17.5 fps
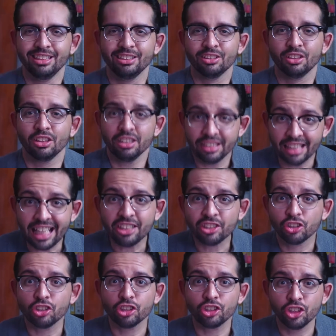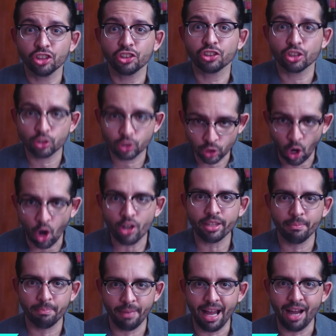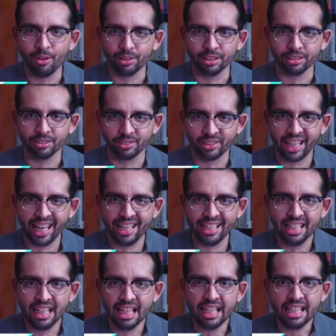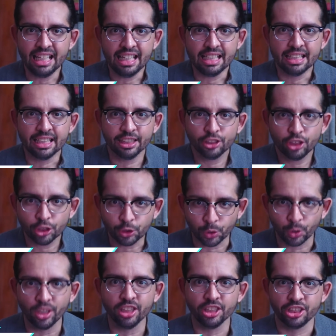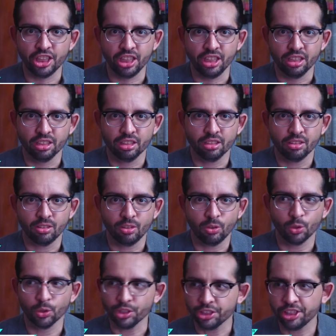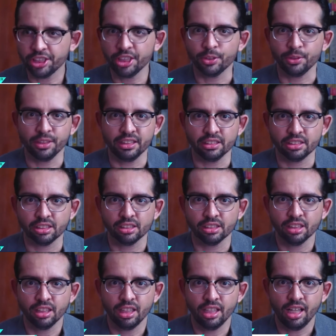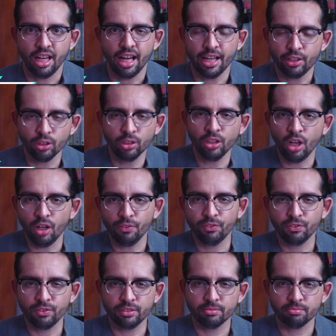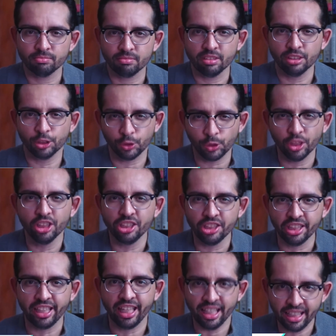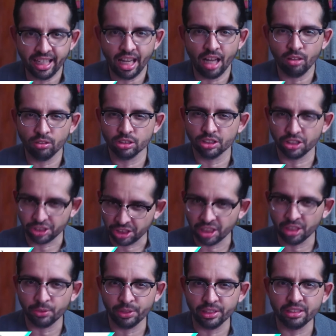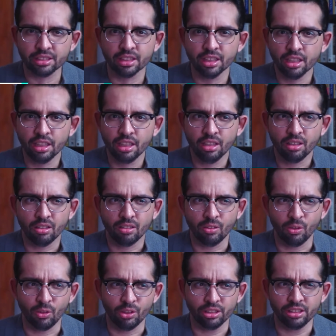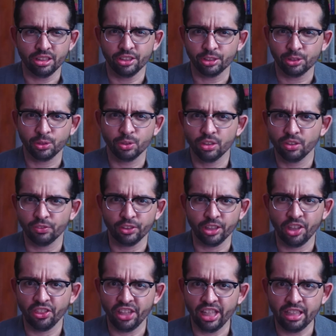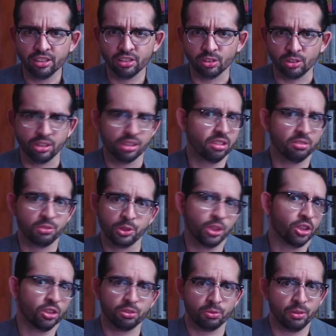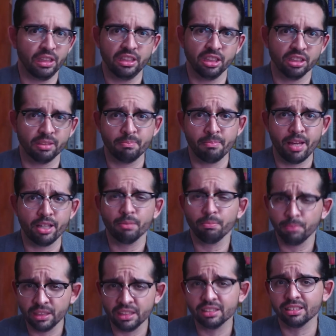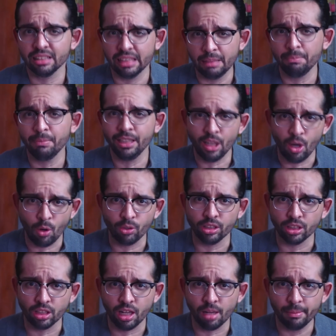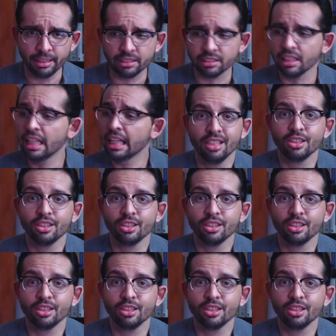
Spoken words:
So let's just talk about it, okay? It's a trilogy or a series. I don't know if a trilogy can count as a series or they're two different things or it just really doesn't matter. Please let me know in the comments.